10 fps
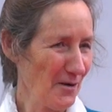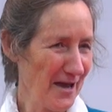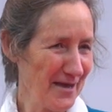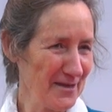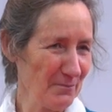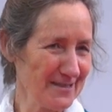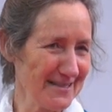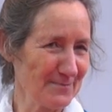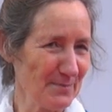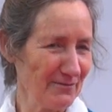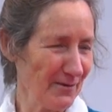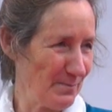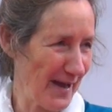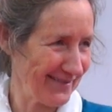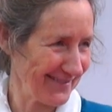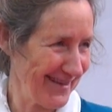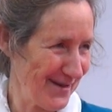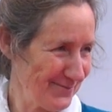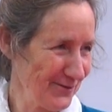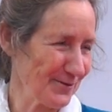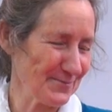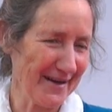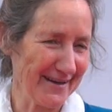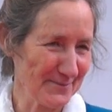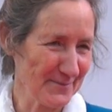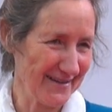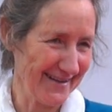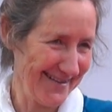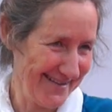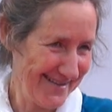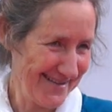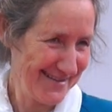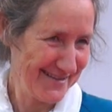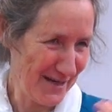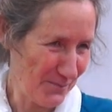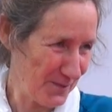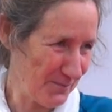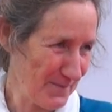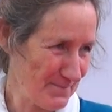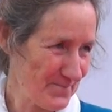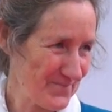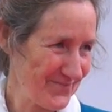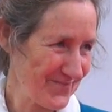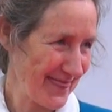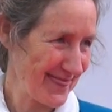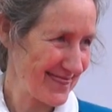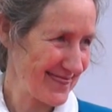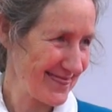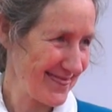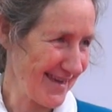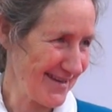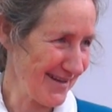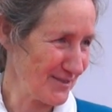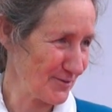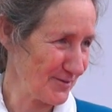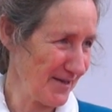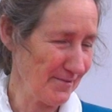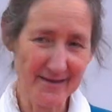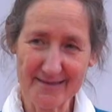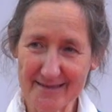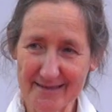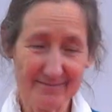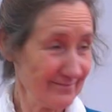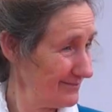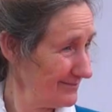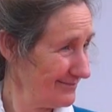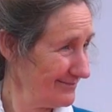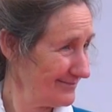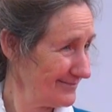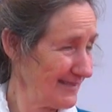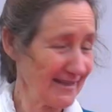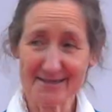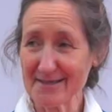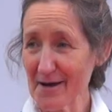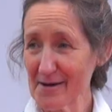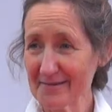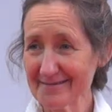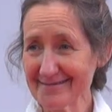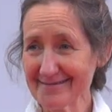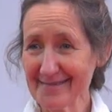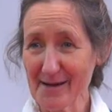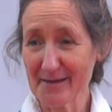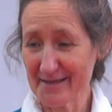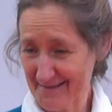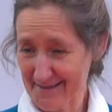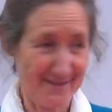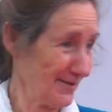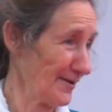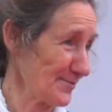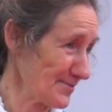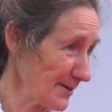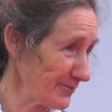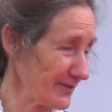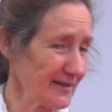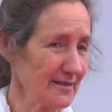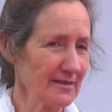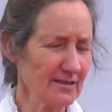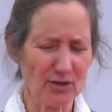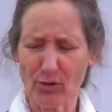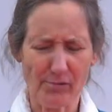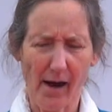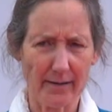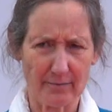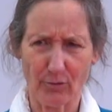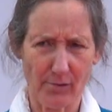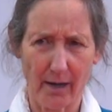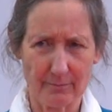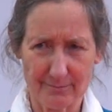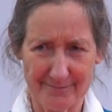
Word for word: And there was this bit of a battle, not a battle, but you know, and I stood there and I said, let us know. I mean, there's a lot of prep for this. She said, all right, all right.